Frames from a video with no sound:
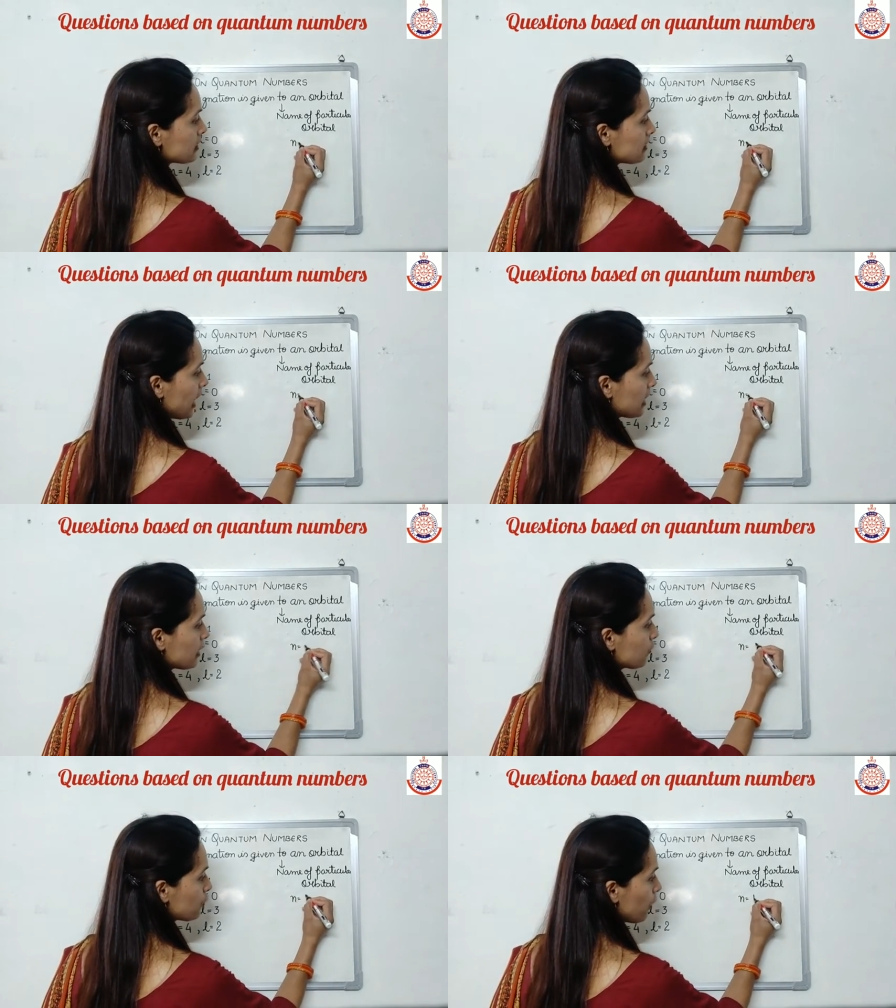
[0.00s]

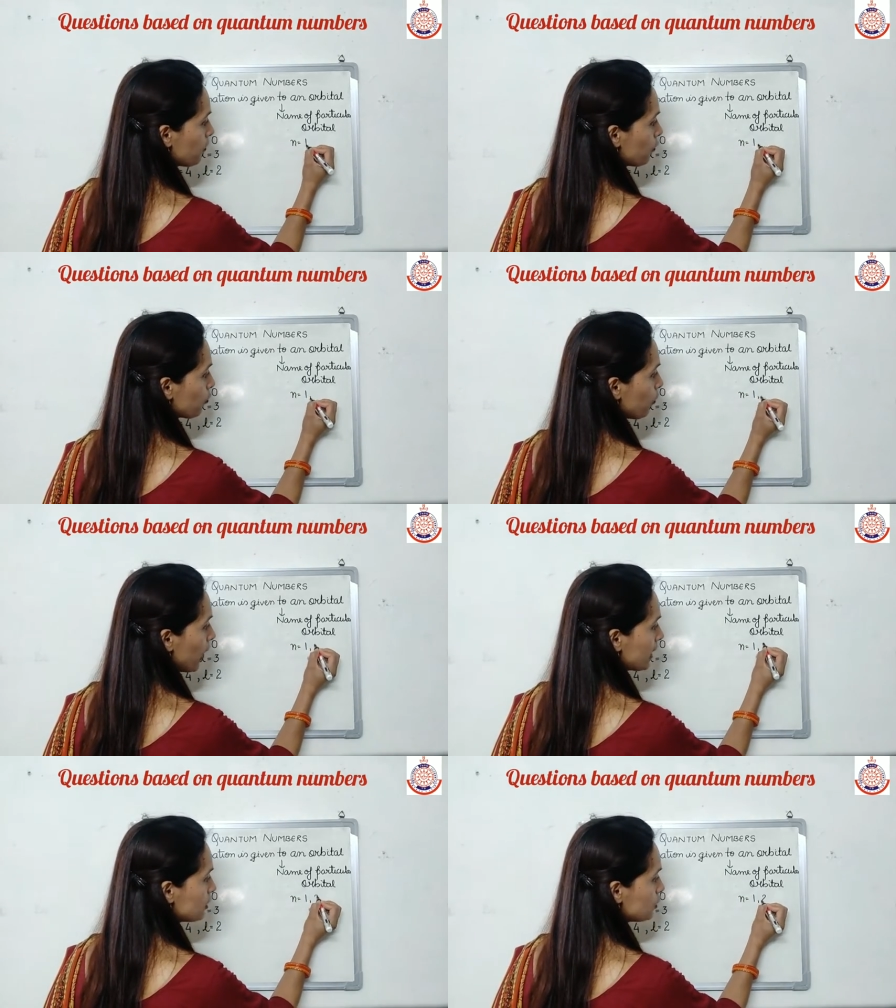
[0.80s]
starting from
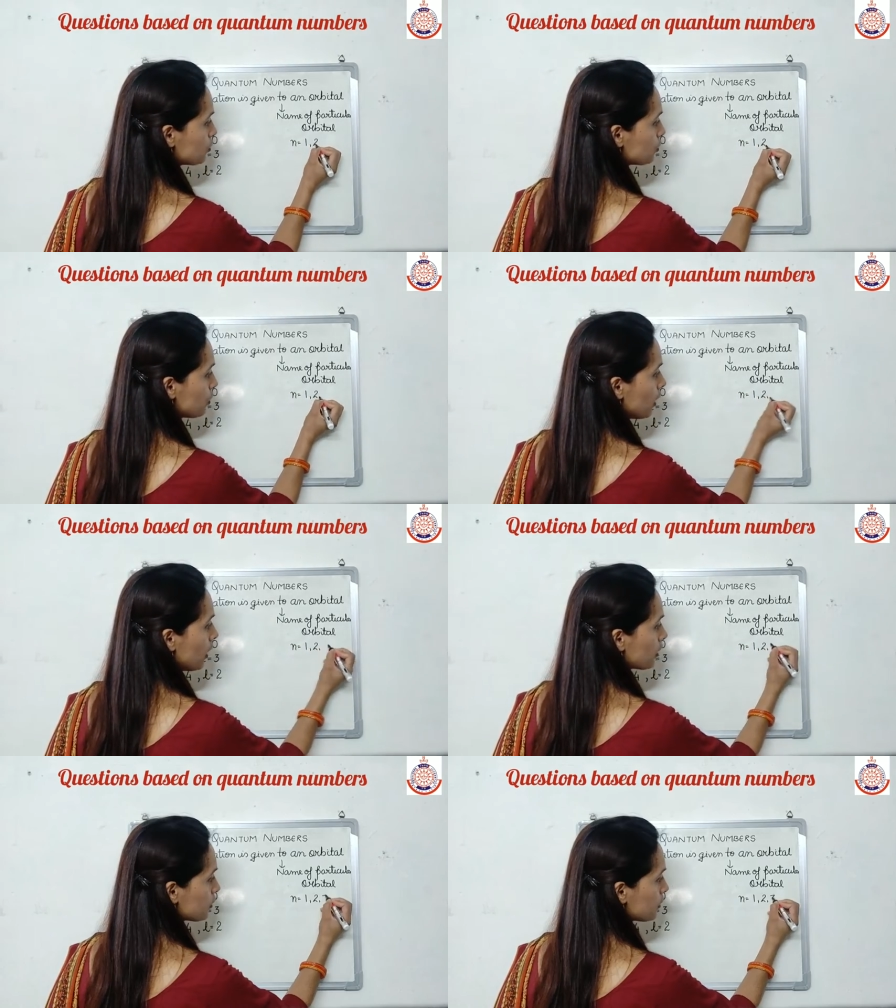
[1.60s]
1, 2,